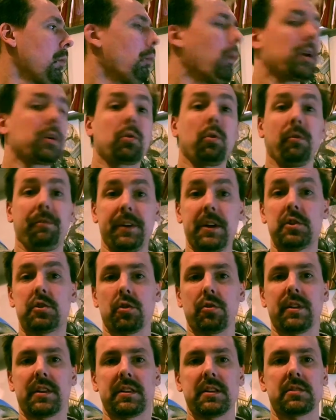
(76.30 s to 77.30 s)
One cool
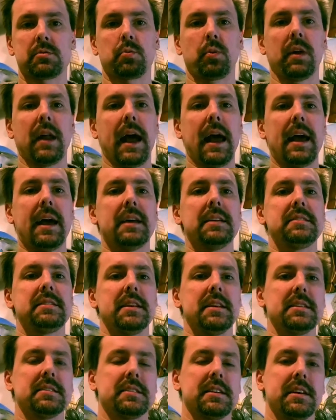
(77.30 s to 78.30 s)
feature that this one has
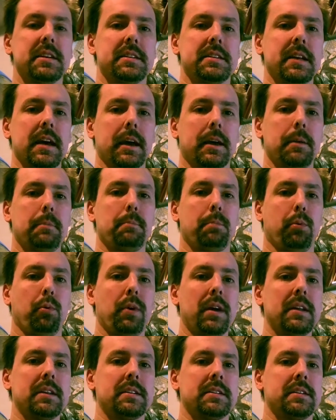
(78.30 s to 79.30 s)
is it can
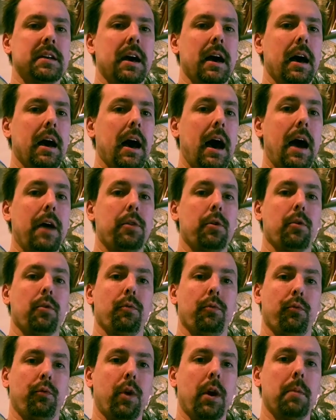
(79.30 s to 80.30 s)
print either
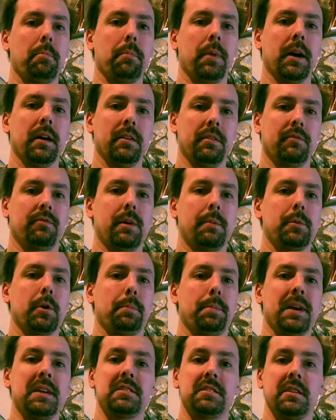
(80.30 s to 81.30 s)
from
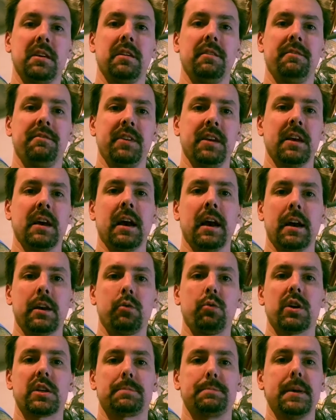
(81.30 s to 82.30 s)
your PC via a
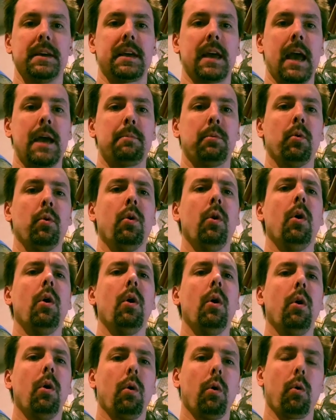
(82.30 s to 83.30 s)
USB cable,
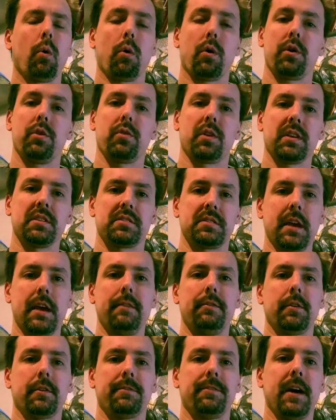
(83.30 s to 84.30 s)
or you can
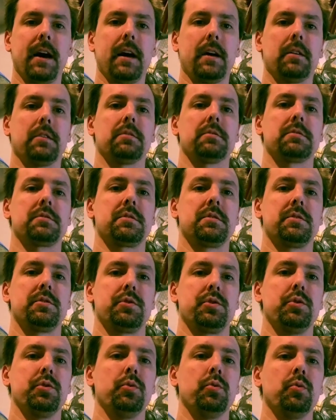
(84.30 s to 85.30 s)
save your files
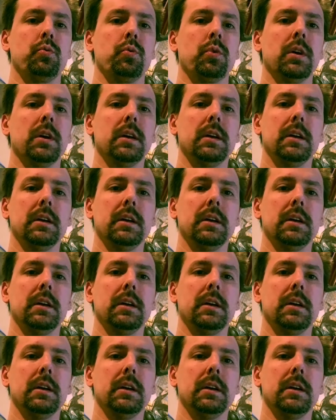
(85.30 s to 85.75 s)
to